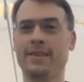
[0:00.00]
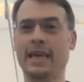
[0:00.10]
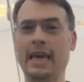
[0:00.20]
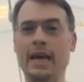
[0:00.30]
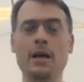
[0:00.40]

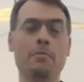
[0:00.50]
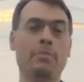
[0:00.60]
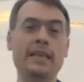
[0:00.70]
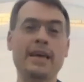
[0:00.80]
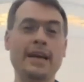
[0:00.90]
Yeah,
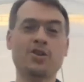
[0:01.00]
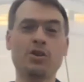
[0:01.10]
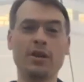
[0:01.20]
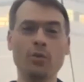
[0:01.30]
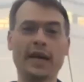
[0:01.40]
but
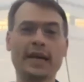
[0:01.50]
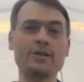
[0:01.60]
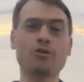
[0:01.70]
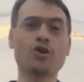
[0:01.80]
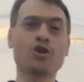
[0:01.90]
actually we
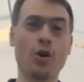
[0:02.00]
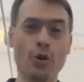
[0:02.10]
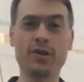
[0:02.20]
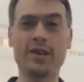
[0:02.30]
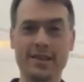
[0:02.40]
cannot show
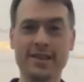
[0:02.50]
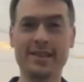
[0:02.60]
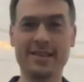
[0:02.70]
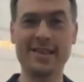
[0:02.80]
that this is the